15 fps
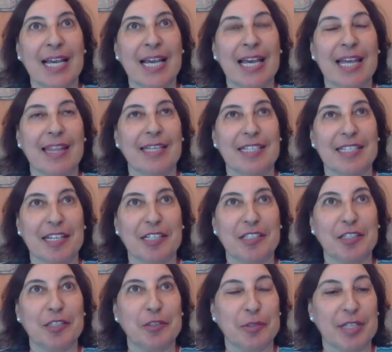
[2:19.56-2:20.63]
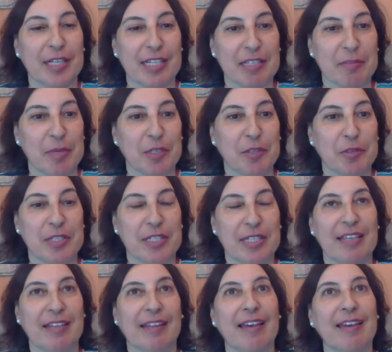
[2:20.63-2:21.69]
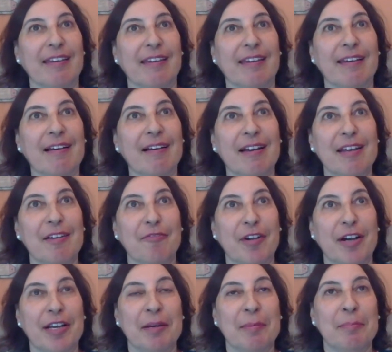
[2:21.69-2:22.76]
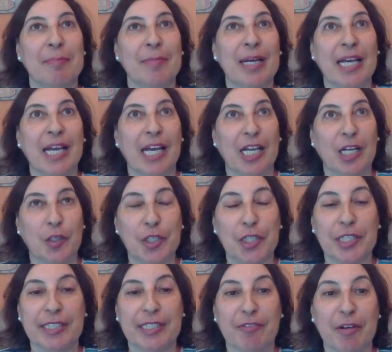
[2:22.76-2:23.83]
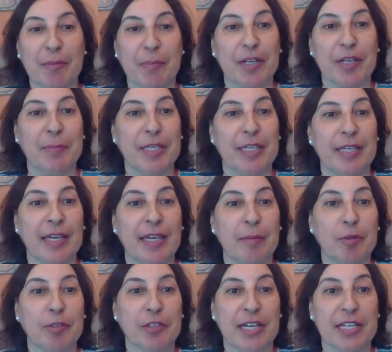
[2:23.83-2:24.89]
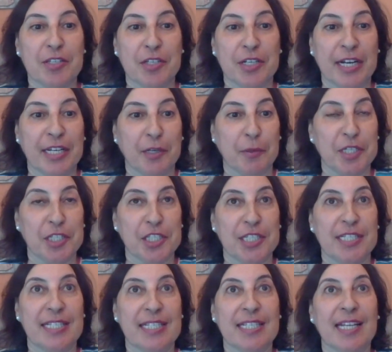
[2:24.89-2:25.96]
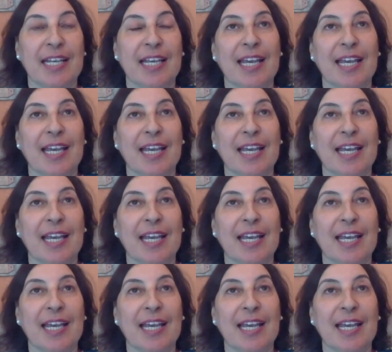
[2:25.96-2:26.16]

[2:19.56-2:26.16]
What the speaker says: they decided to test me to see if I am alert, if I'm going to be able to answer any questions.